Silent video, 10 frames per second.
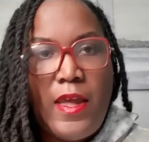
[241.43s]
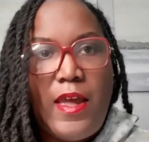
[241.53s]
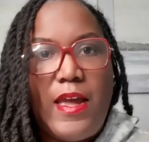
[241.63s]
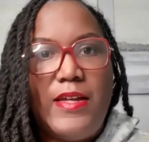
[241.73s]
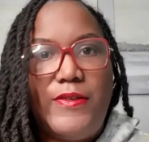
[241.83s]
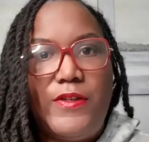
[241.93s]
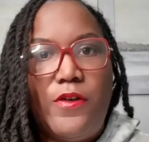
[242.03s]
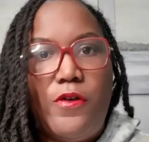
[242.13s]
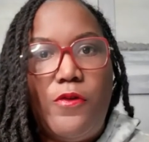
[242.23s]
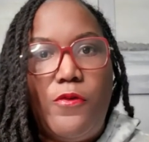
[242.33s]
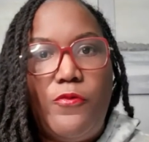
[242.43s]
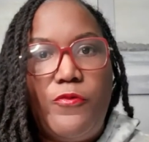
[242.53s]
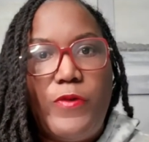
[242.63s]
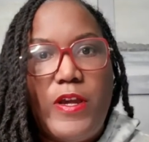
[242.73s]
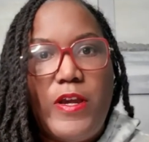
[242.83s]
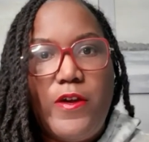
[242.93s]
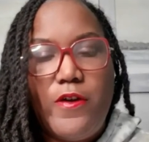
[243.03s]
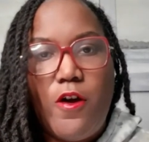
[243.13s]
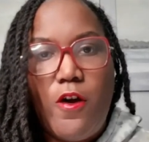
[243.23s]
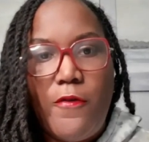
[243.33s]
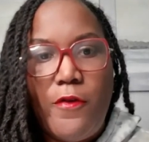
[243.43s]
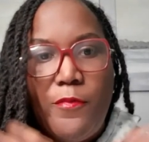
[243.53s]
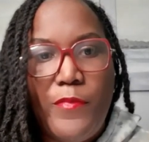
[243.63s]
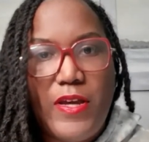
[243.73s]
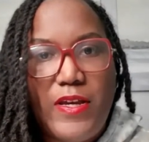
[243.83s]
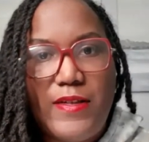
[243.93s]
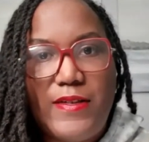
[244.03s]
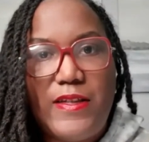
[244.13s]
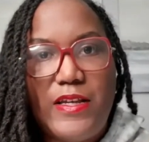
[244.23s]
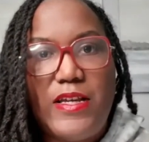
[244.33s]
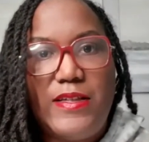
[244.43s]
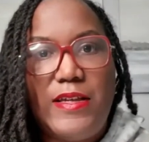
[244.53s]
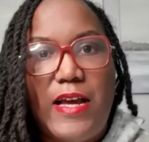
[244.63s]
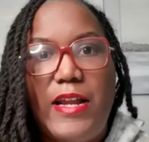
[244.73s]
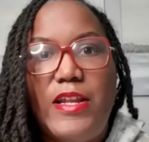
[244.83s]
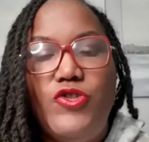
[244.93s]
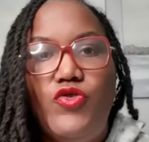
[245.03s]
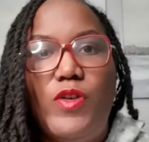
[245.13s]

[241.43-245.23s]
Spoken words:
And so here are the biggest things that I need you to